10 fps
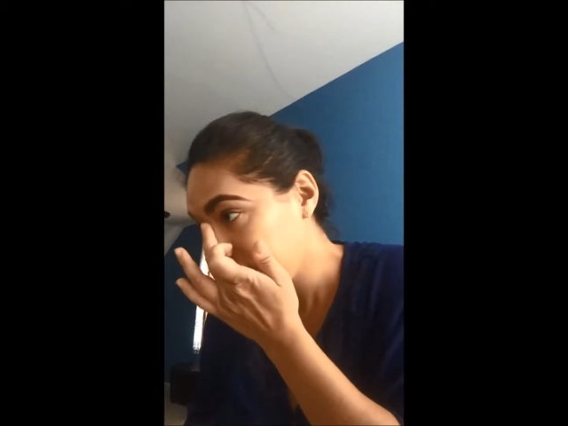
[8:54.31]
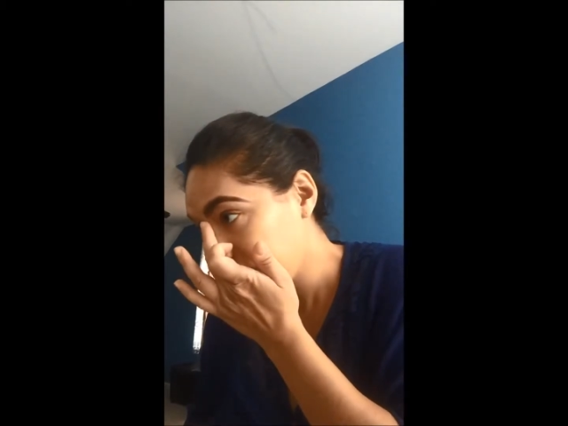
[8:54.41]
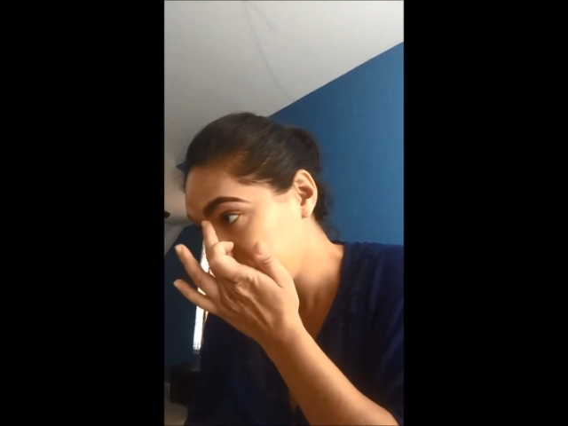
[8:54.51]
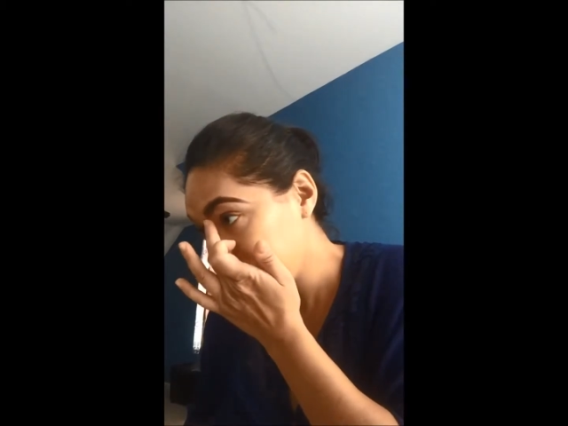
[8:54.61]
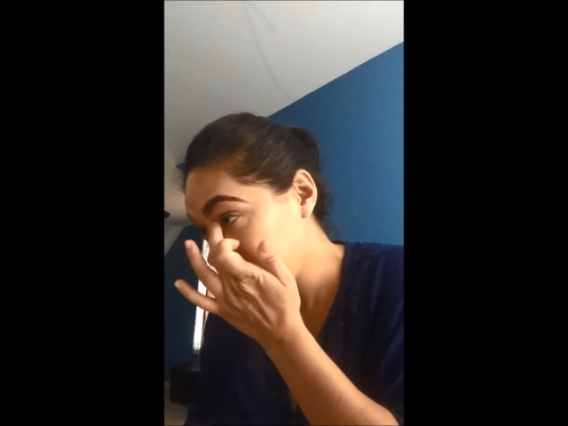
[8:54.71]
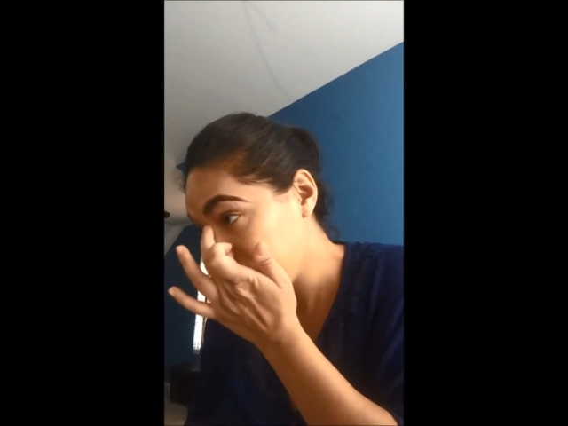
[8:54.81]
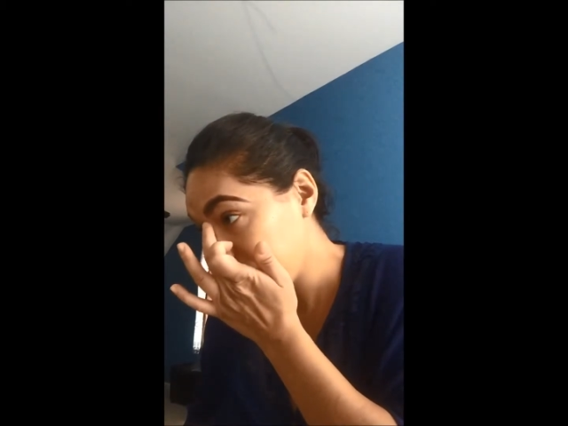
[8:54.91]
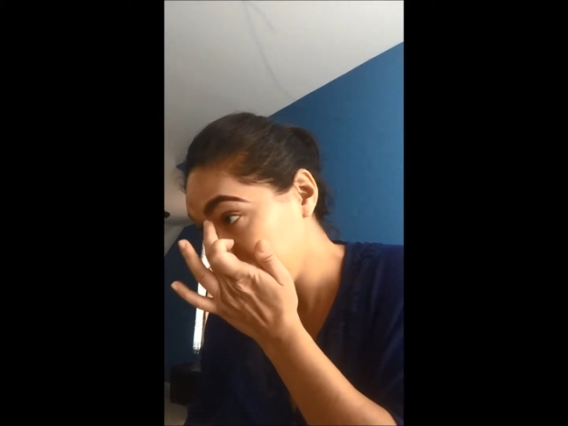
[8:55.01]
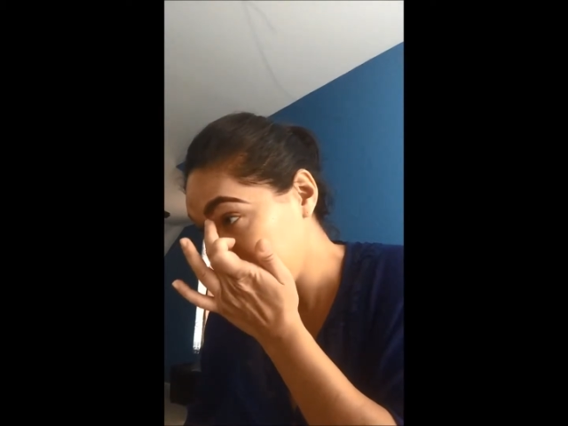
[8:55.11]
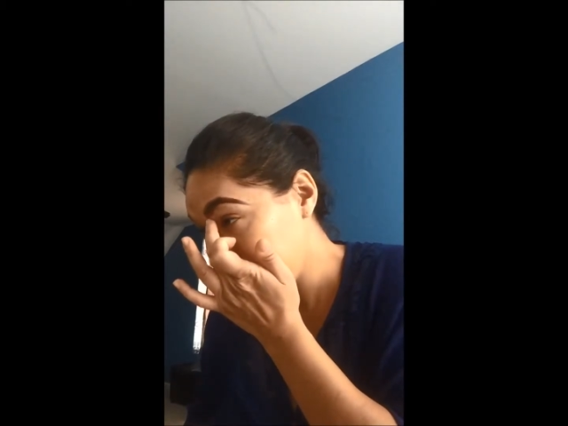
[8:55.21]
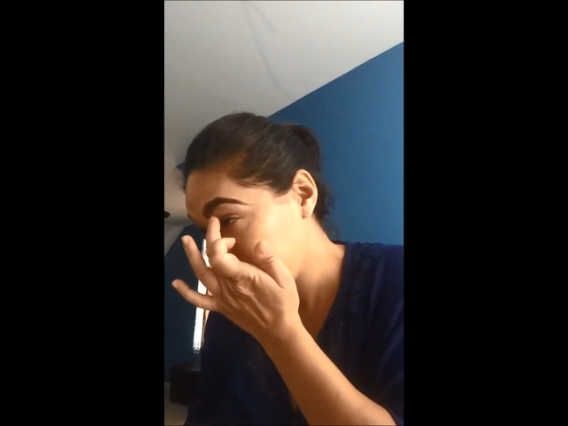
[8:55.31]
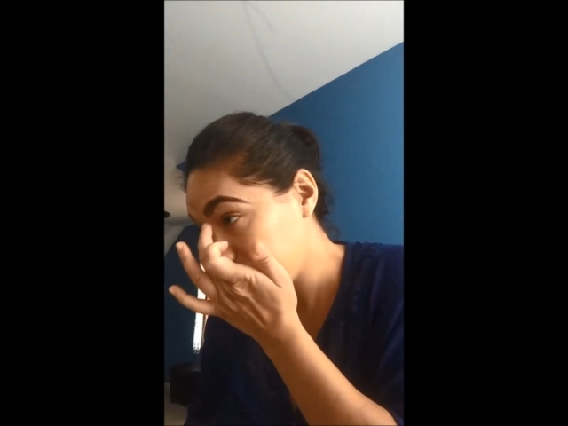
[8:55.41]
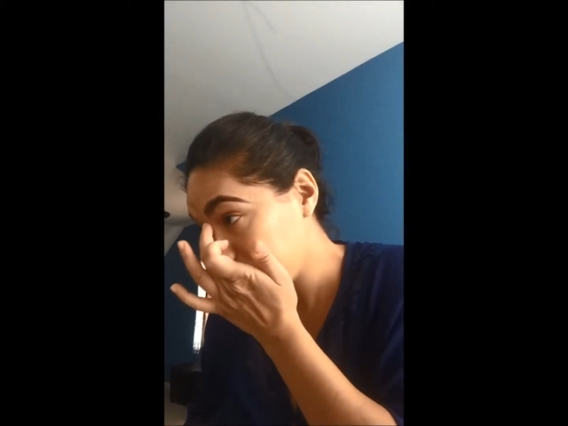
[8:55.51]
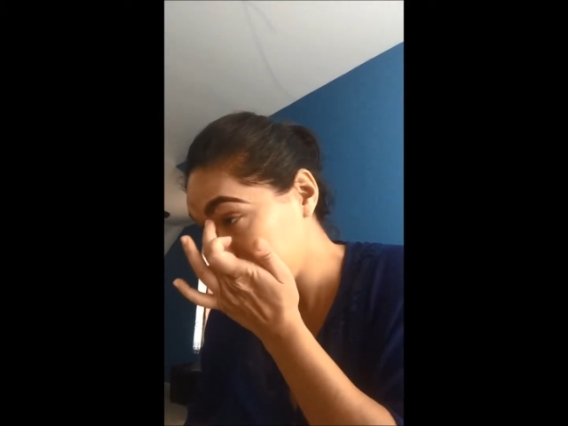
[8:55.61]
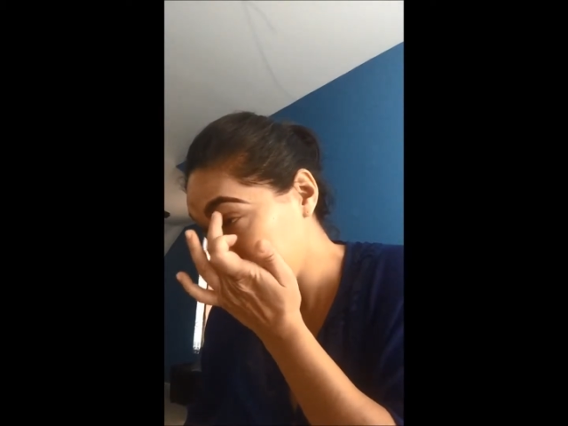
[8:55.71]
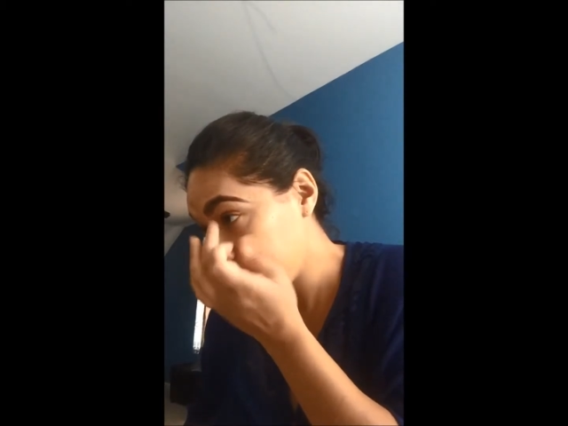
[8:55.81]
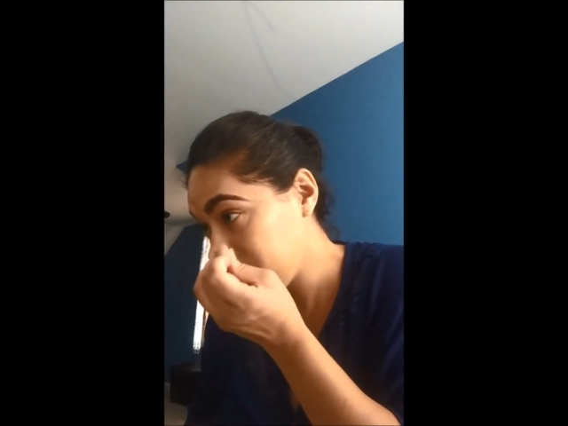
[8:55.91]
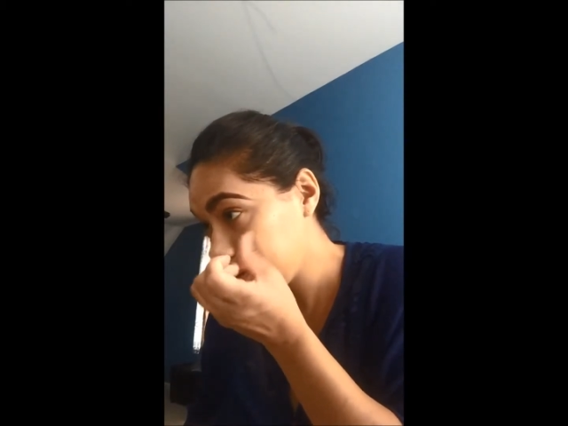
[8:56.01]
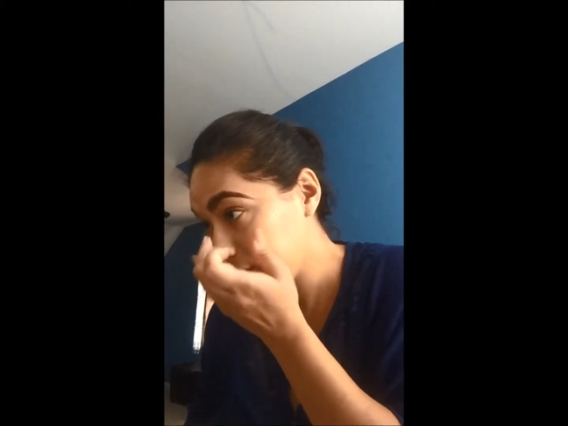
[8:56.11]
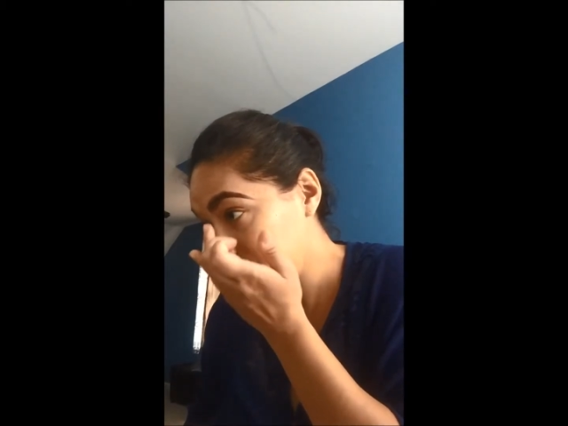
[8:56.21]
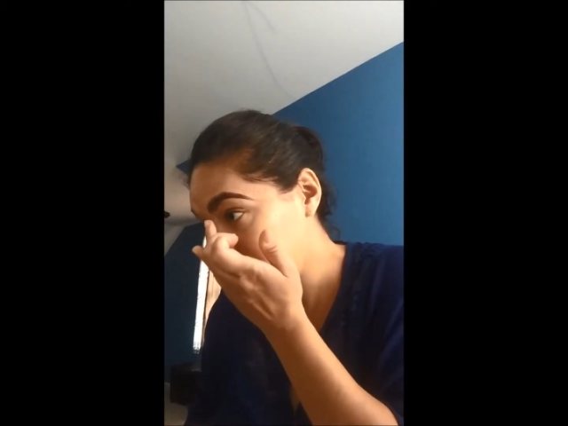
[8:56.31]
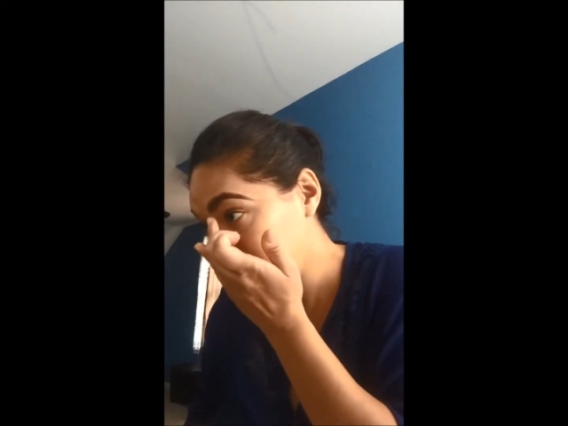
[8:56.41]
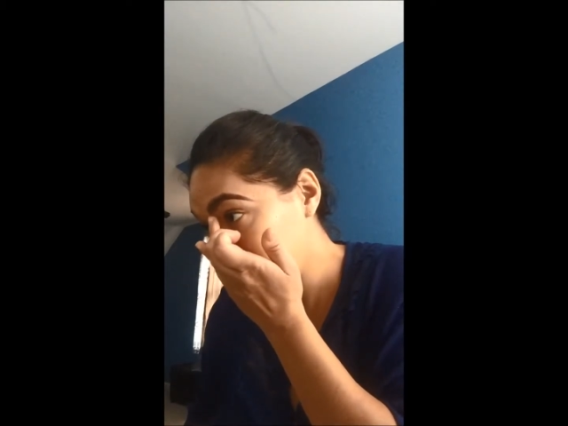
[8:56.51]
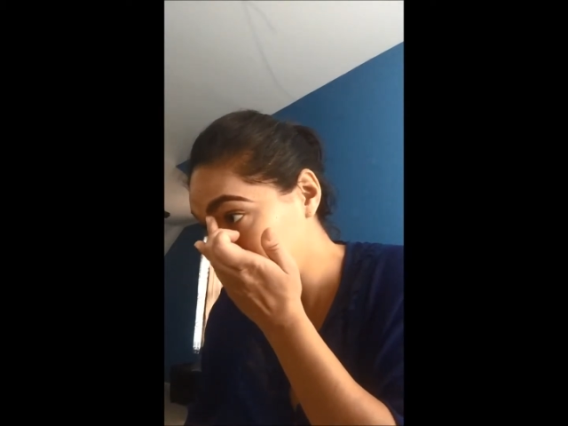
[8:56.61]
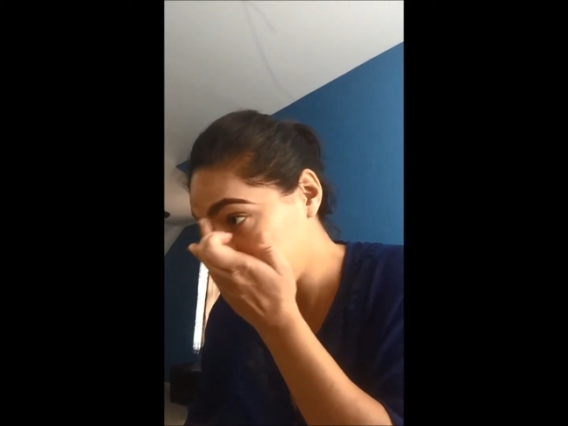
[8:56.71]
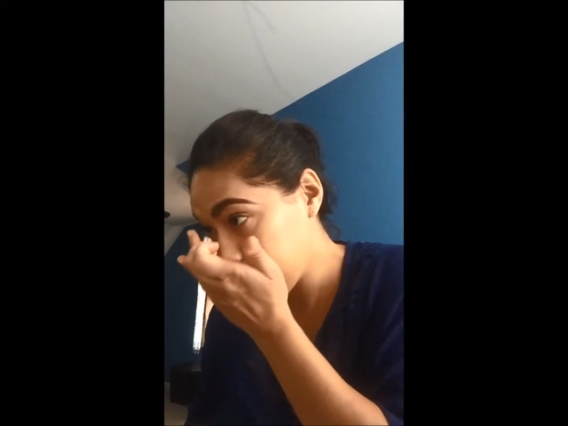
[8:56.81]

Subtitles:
I always have to go in and like fix it up.